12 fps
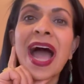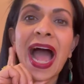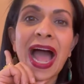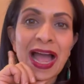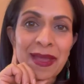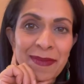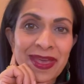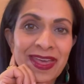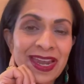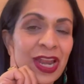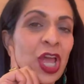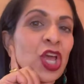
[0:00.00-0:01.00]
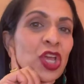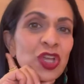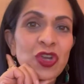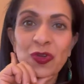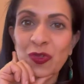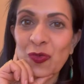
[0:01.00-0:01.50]
I'm in,
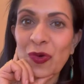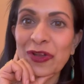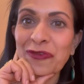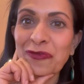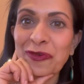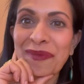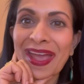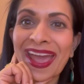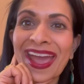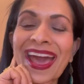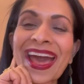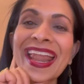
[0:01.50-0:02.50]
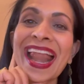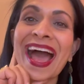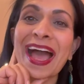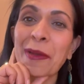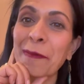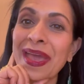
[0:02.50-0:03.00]
you're the one for me. And
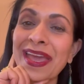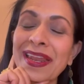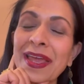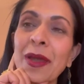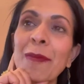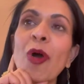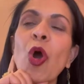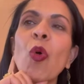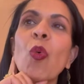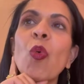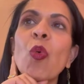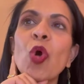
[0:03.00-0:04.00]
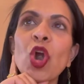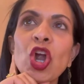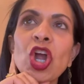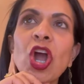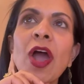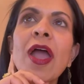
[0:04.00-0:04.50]
I made him
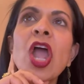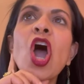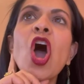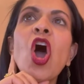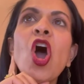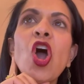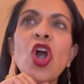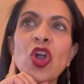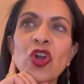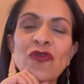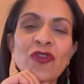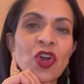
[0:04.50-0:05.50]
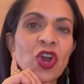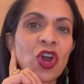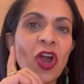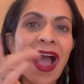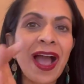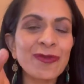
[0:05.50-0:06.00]
work hard for
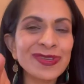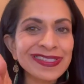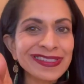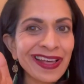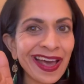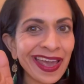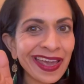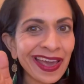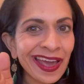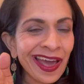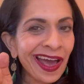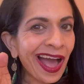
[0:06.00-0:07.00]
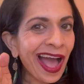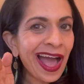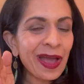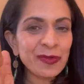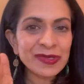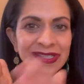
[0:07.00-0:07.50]
her. I was like
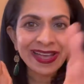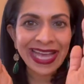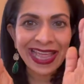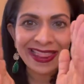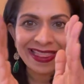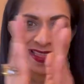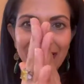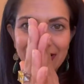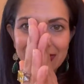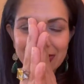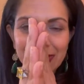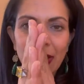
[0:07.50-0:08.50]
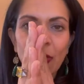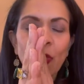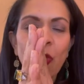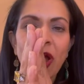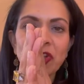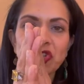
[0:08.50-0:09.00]
this,
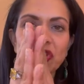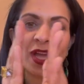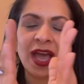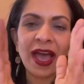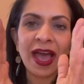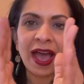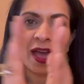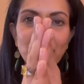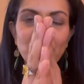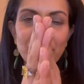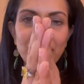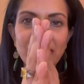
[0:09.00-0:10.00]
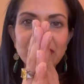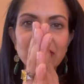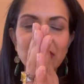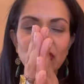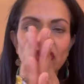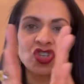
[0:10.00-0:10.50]
watching every
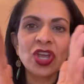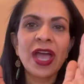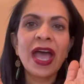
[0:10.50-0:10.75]
message,